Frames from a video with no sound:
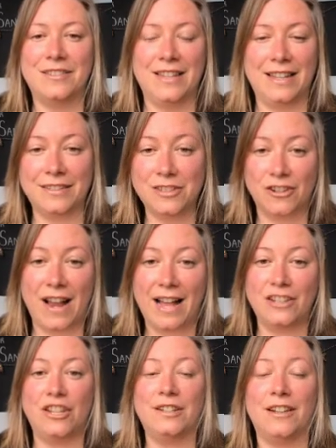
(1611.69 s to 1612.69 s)
the
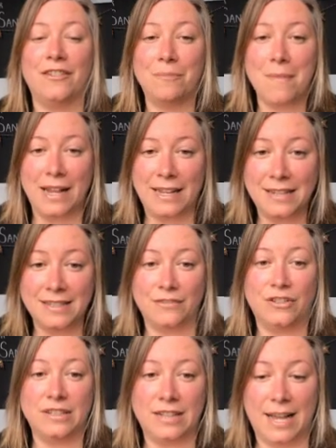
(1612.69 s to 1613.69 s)
extraction of many
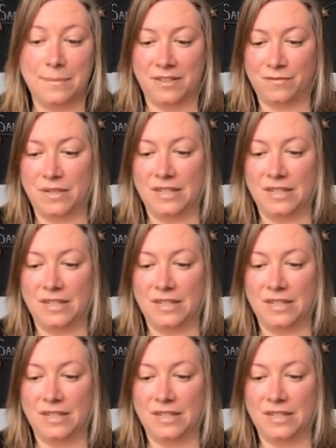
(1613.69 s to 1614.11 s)
different types of